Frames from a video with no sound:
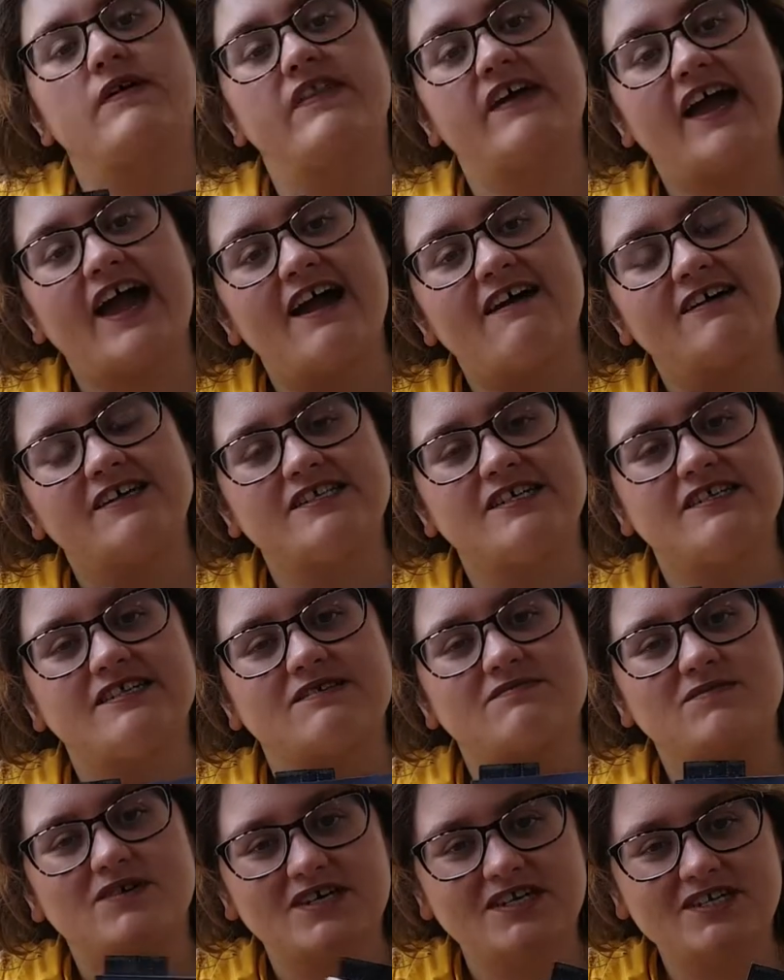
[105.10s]
The characters
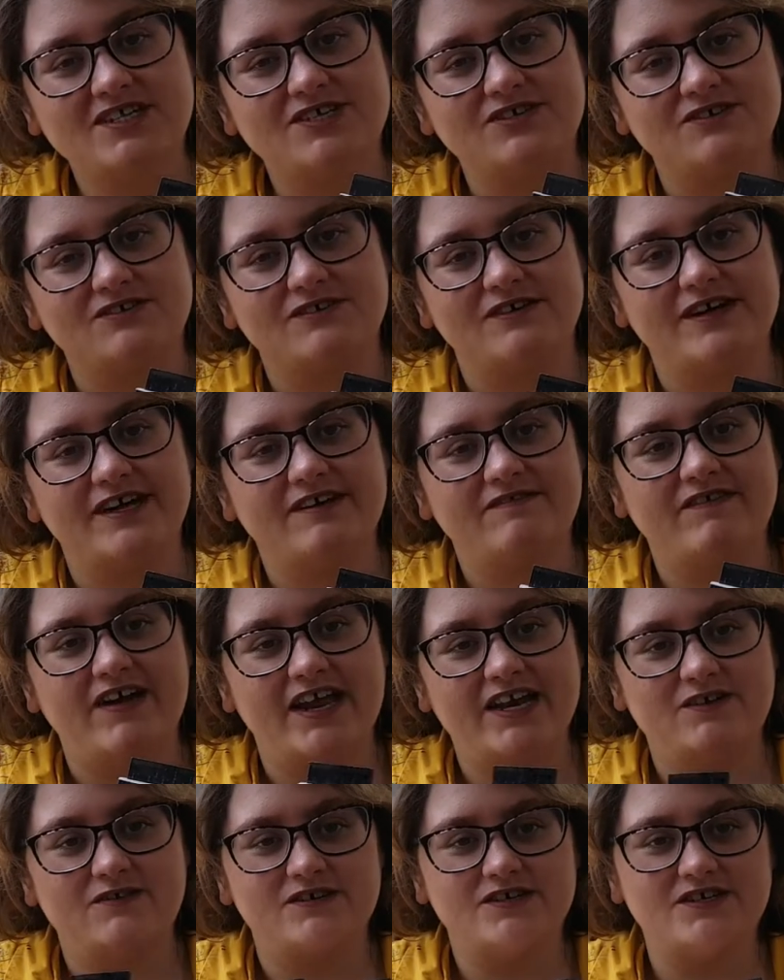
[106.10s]
in my story, for
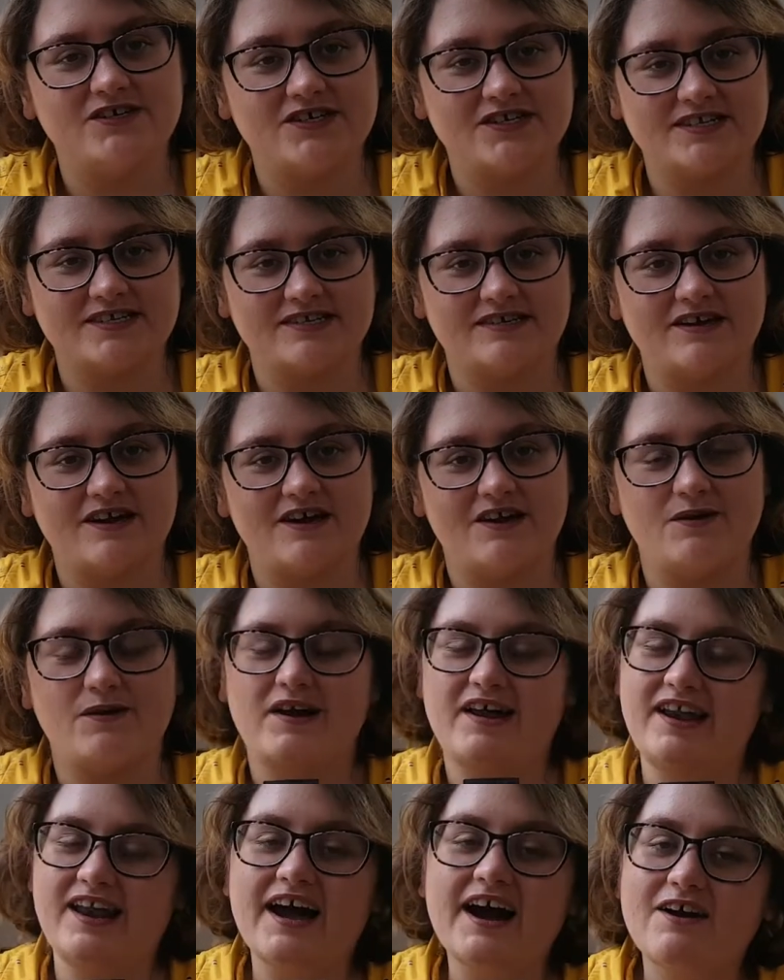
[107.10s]
anyone who doesn't know,
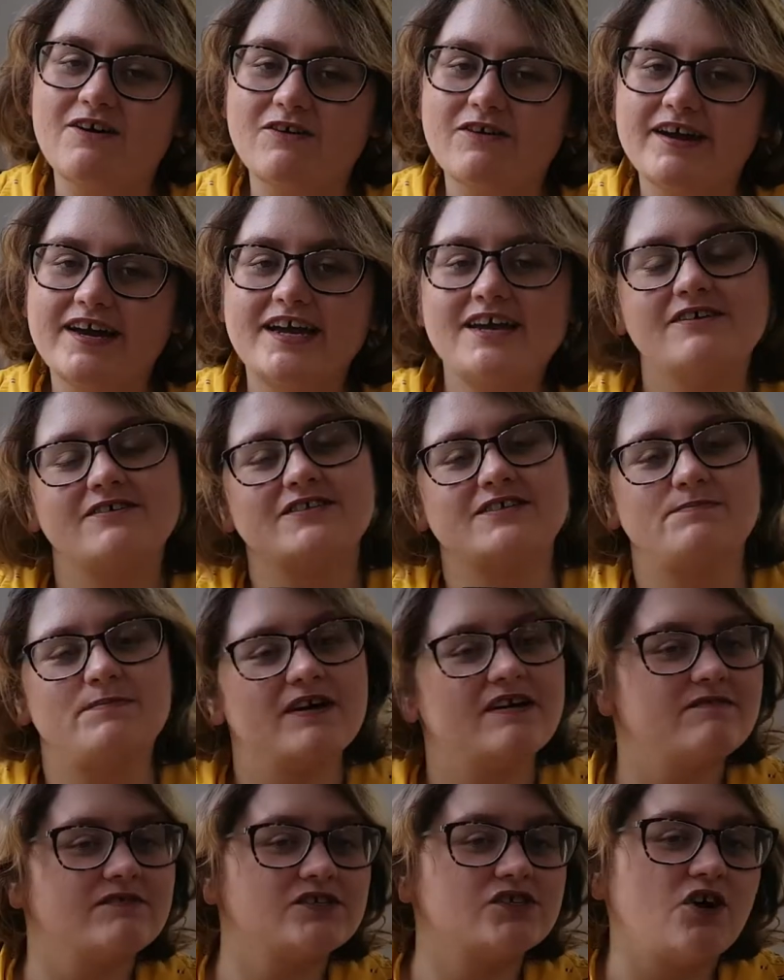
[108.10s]
are Lowry, who's a bit
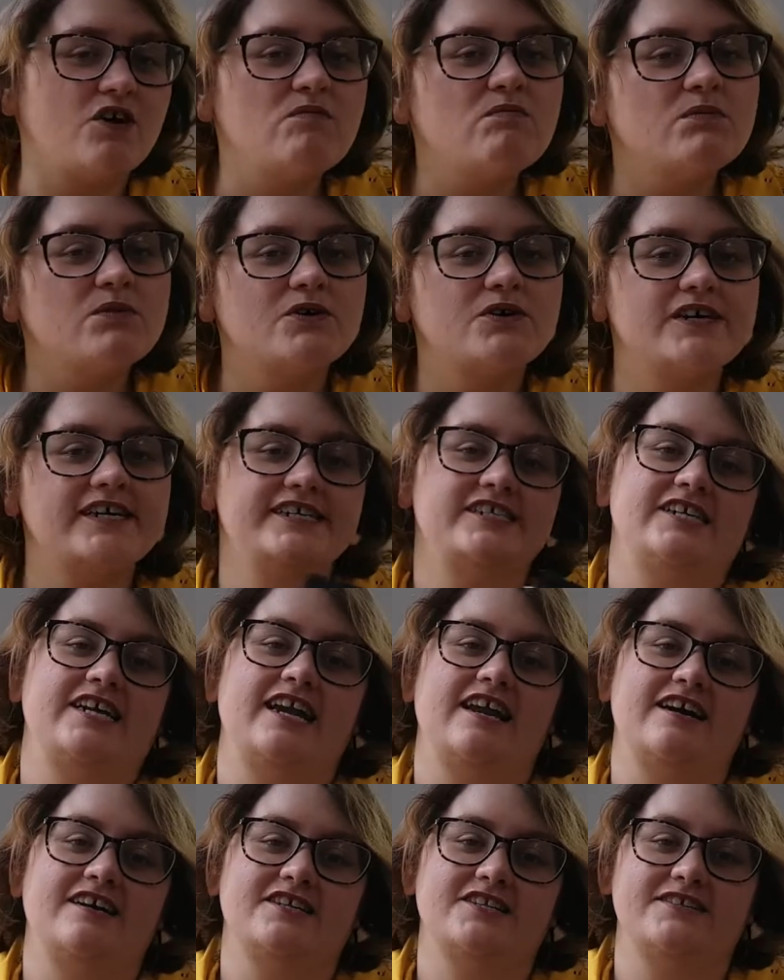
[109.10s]
of a tomboy. She
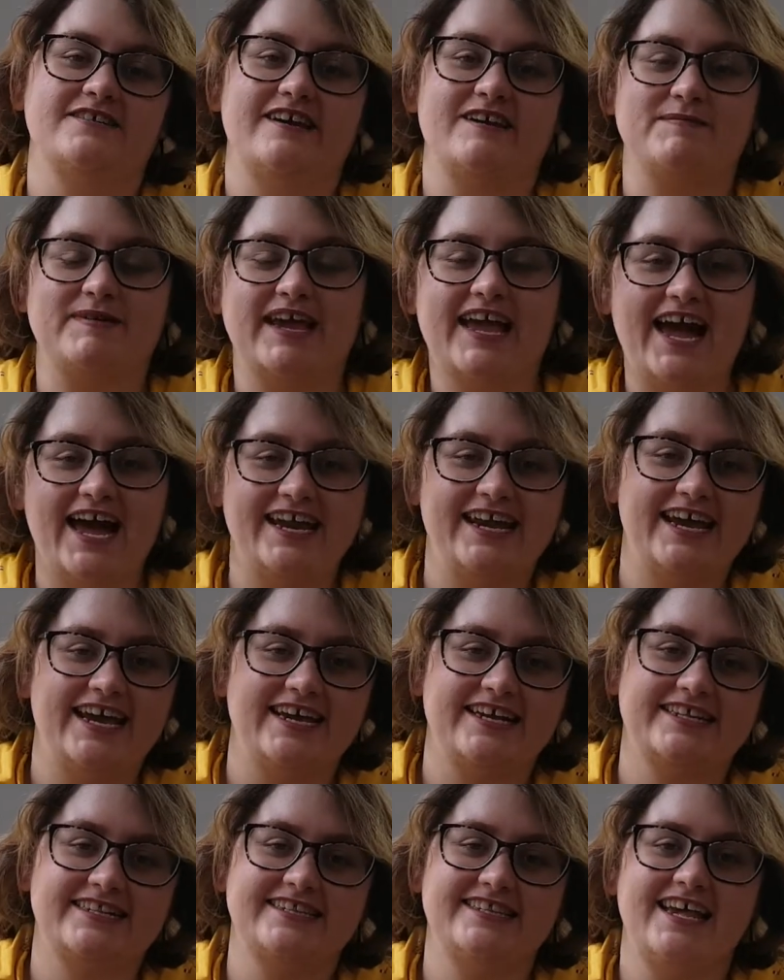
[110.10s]
likes doing
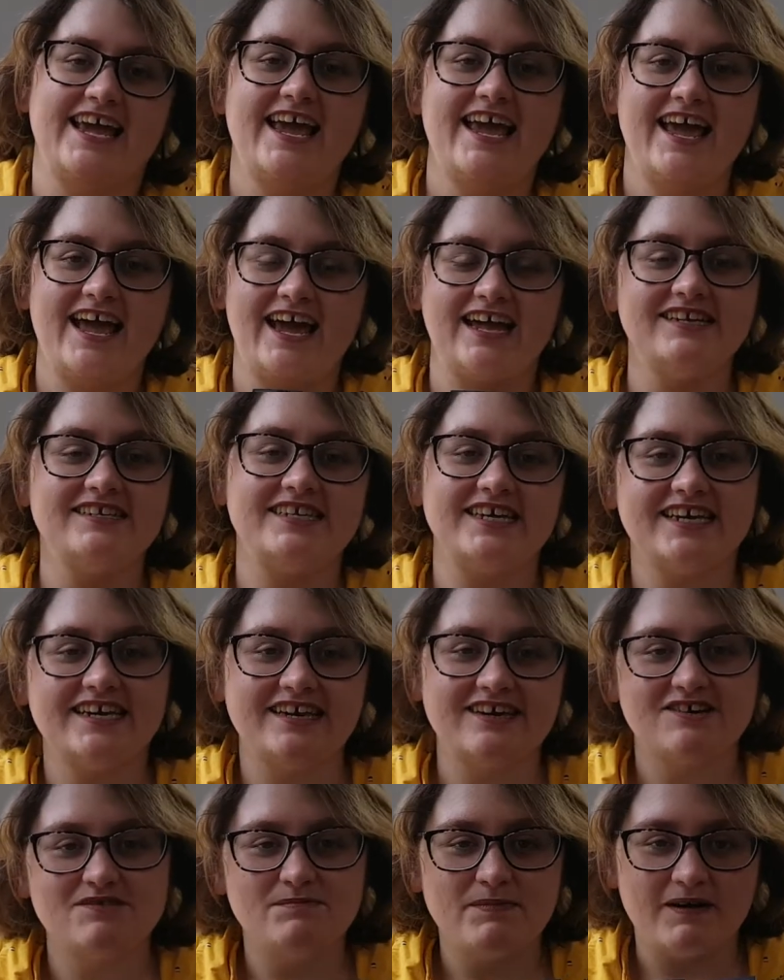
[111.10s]
mechanics and
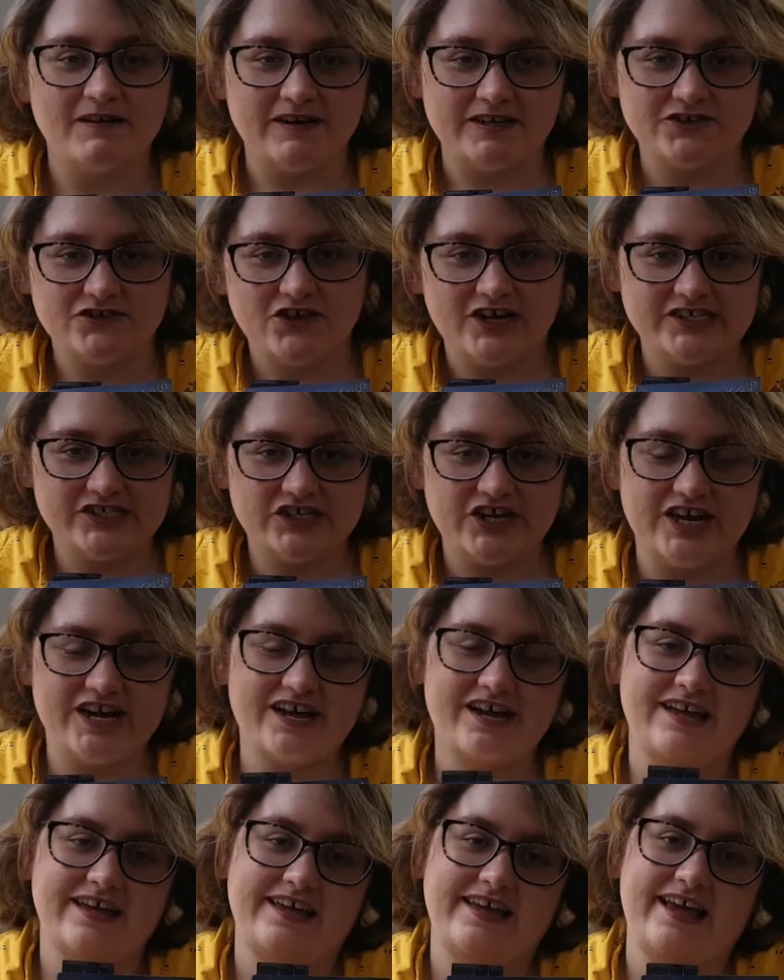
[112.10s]
digging up buried treasure,
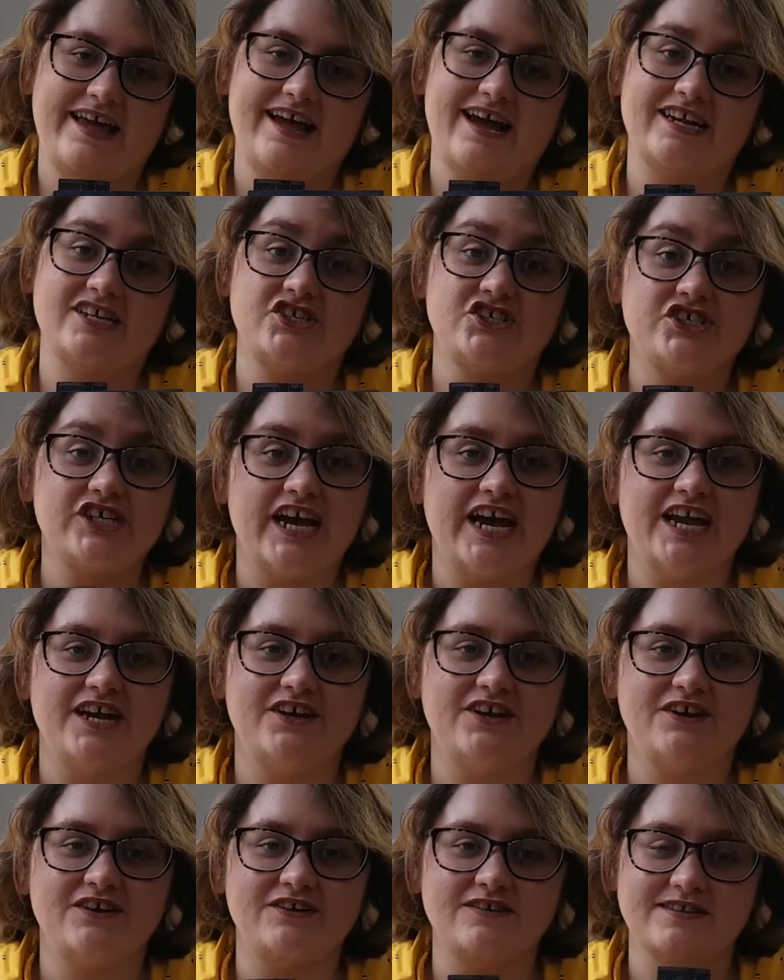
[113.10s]
and Shen,
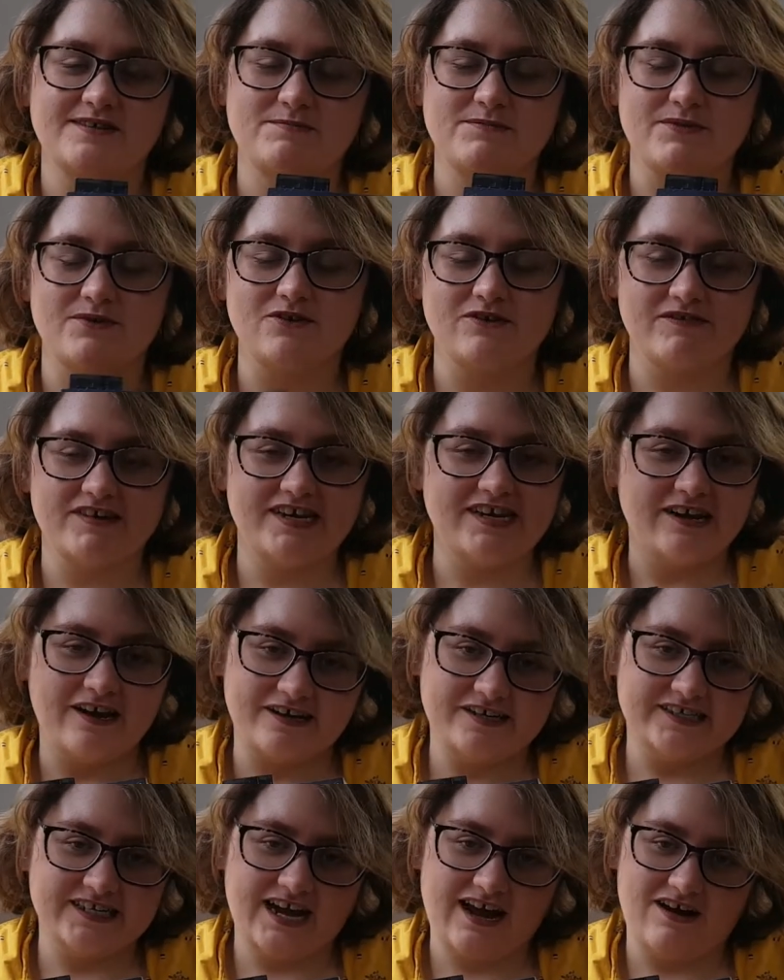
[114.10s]
who's a more of a
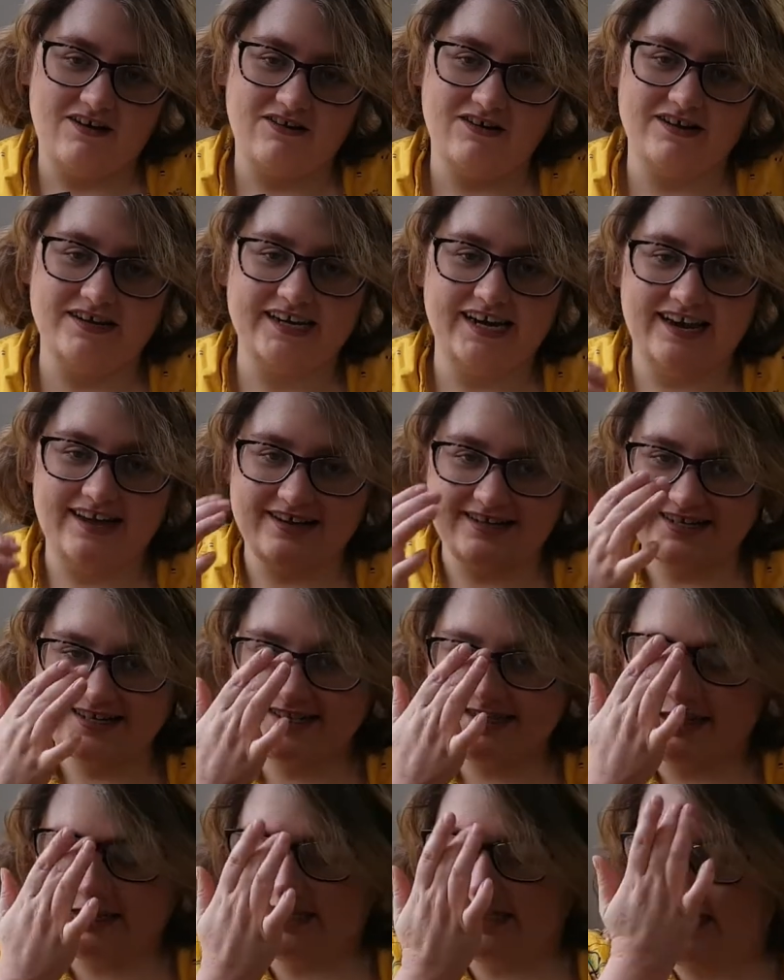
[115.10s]
night owl and he likes
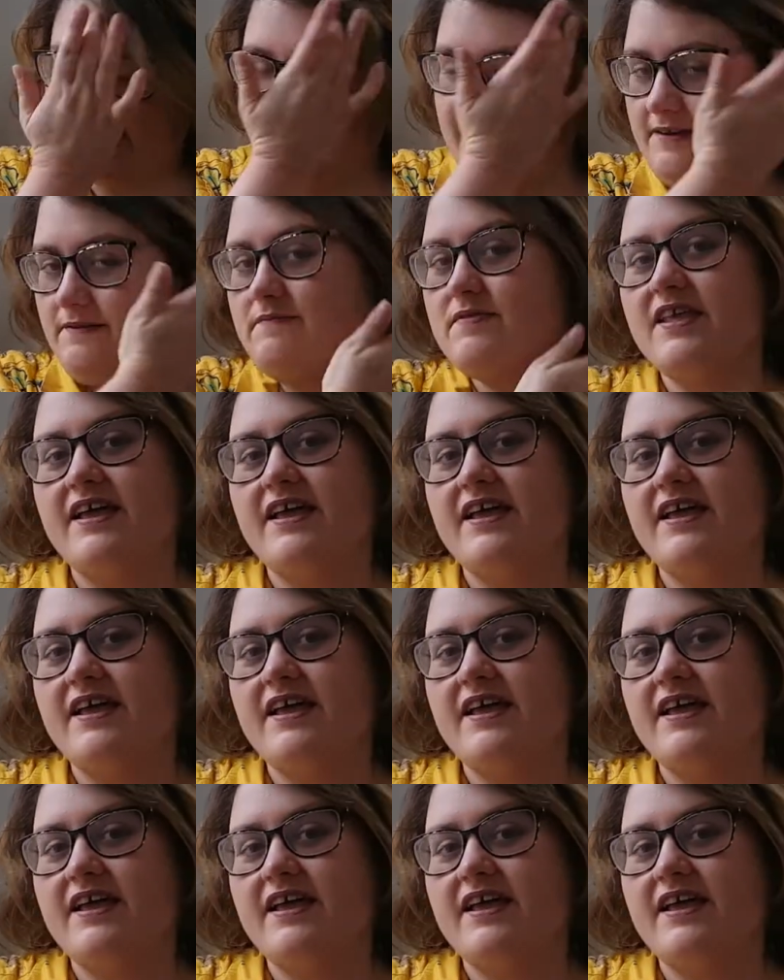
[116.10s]
studying.